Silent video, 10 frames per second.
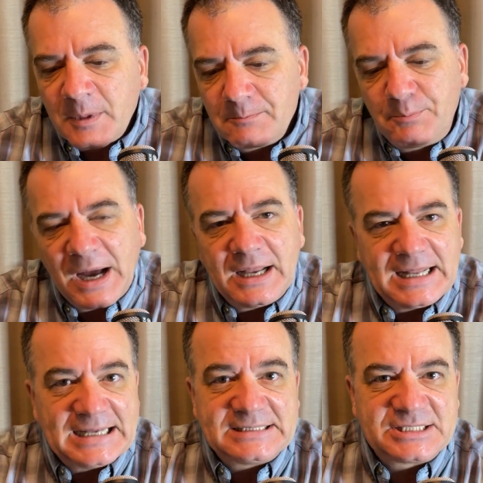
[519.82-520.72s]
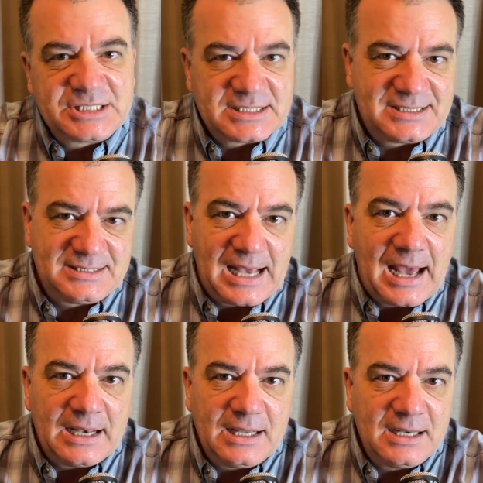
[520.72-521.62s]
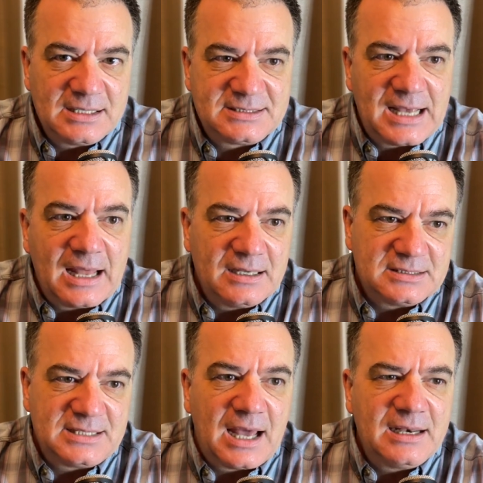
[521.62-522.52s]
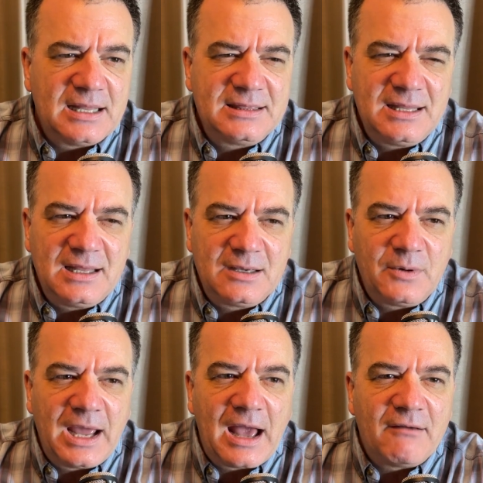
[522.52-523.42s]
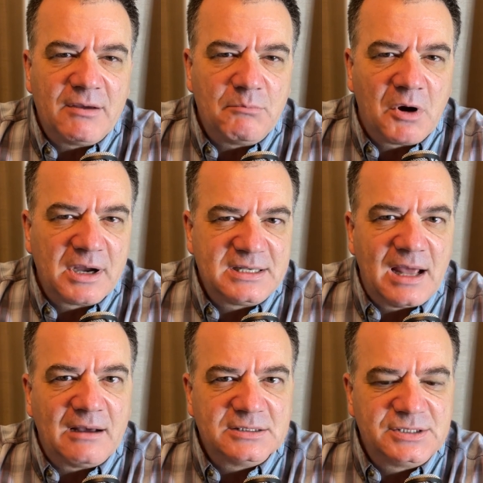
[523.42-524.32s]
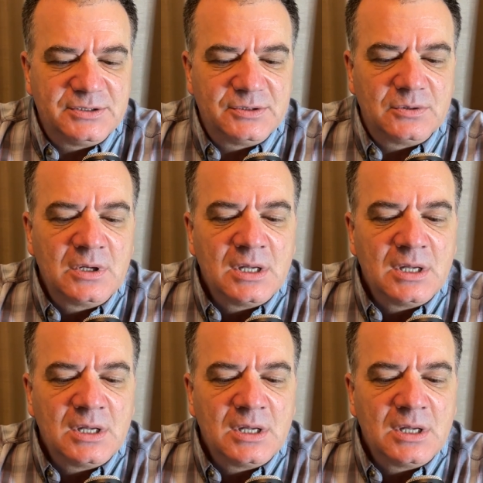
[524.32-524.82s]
but it's just sat. And I think we have it marked down to